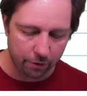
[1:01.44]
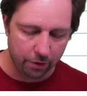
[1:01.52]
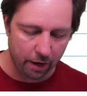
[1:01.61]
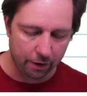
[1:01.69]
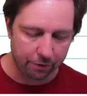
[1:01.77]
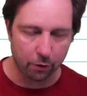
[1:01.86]

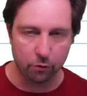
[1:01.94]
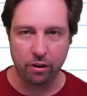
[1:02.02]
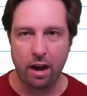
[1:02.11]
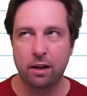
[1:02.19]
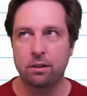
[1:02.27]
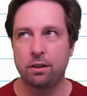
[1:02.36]
that those
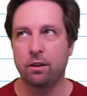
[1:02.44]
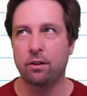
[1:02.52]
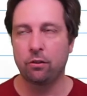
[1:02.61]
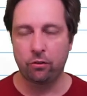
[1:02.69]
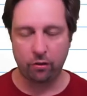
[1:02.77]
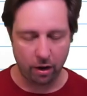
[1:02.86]

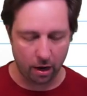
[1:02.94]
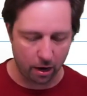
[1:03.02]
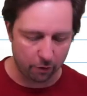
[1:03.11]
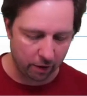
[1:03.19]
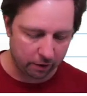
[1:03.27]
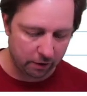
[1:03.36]
actors
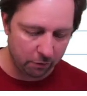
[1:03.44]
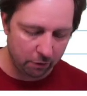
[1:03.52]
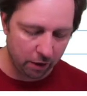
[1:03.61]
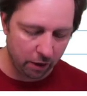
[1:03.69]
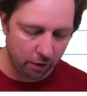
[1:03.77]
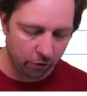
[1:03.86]
have
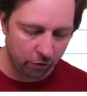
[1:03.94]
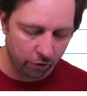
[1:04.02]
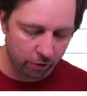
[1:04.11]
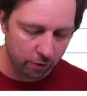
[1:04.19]
activities